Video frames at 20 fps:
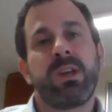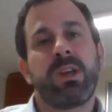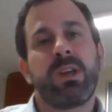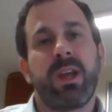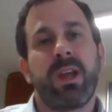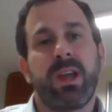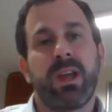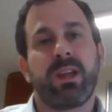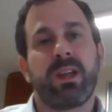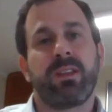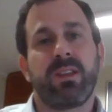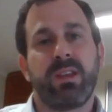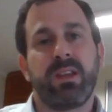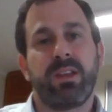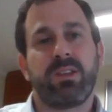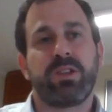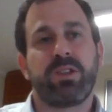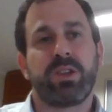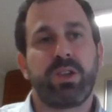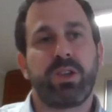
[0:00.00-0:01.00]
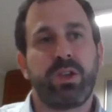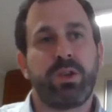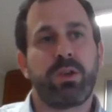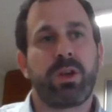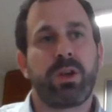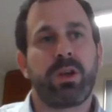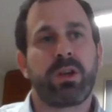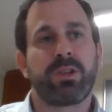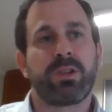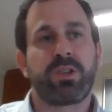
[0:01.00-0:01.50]
and the
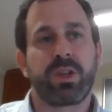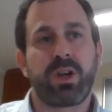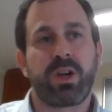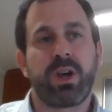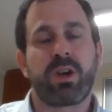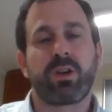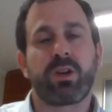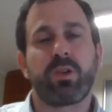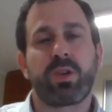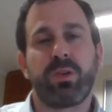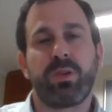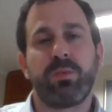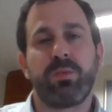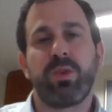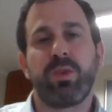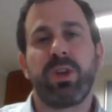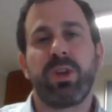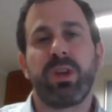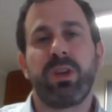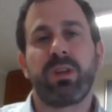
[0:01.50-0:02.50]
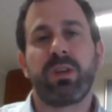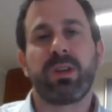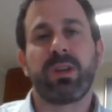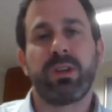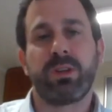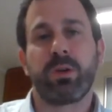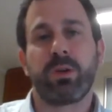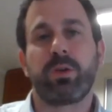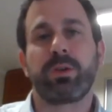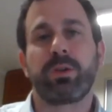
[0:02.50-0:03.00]
Chicago Community
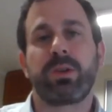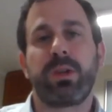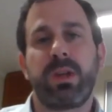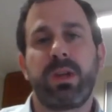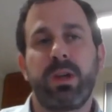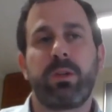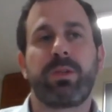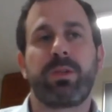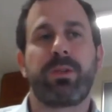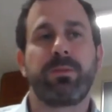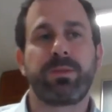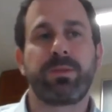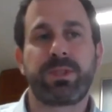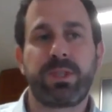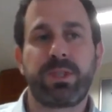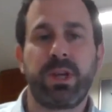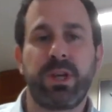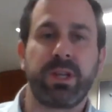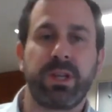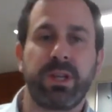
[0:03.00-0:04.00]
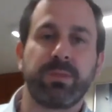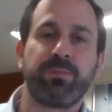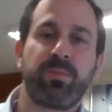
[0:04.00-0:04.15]
Adult Health Study.